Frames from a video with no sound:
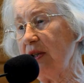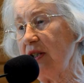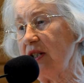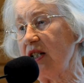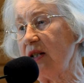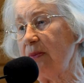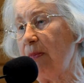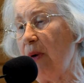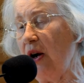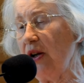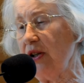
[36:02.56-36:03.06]

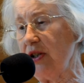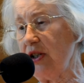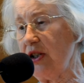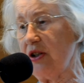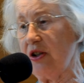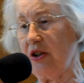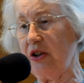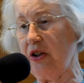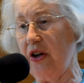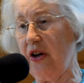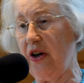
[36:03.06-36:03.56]

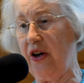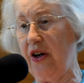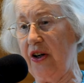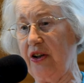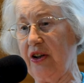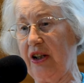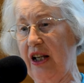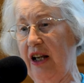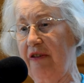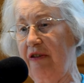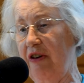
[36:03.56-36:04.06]
sponsored her
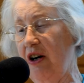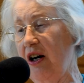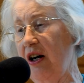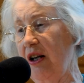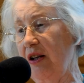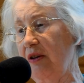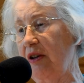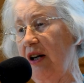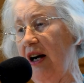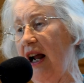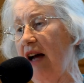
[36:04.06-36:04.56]
to give
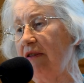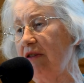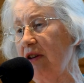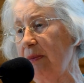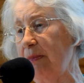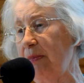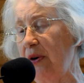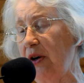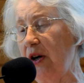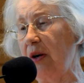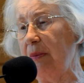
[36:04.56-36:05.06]
her a
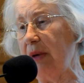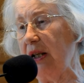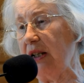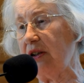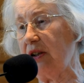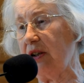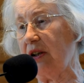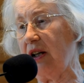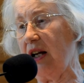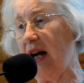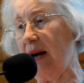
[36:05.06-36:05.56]
travel
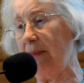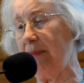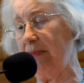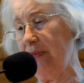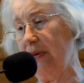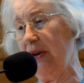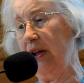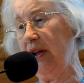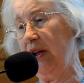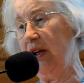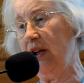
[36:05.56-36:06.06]
permit to
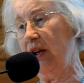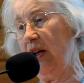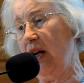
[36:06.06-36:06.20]
come,